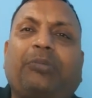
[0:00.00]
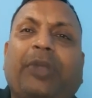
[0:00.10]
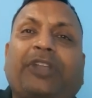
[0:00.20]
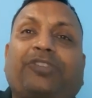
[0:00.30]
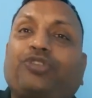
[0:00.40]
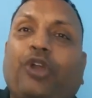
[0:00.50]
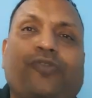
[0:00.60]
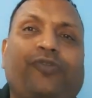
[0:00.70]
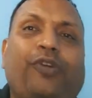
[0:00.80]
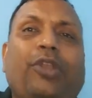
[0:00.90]
but
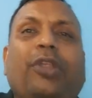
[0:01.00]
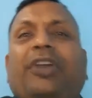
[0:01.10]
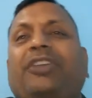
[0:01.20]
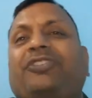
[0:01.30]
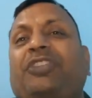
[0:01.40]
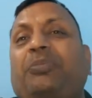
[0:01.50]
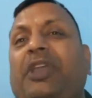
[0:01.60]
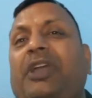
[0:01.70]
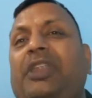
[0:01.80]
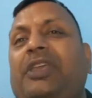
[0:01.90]
shortfall is
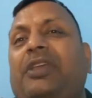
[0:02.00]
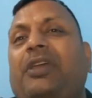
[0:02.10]
typically